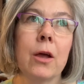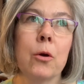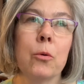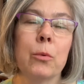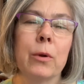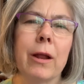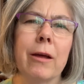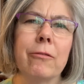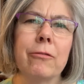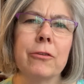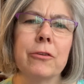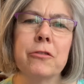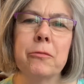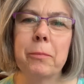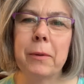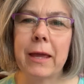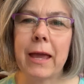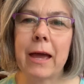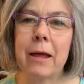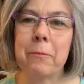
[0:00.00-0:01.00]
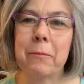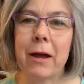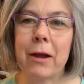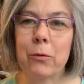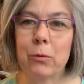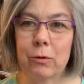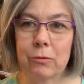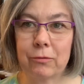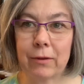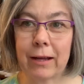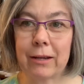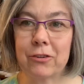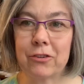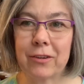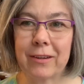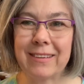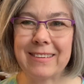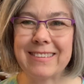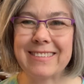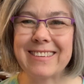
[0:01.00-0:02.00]
When I first began my
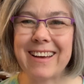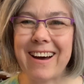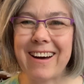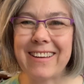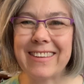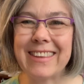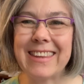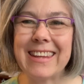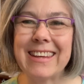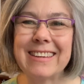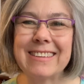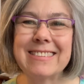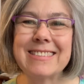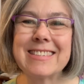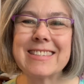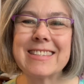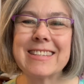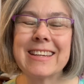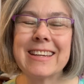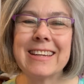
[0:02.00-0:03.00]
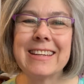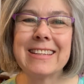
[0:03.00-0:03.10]
reflections on this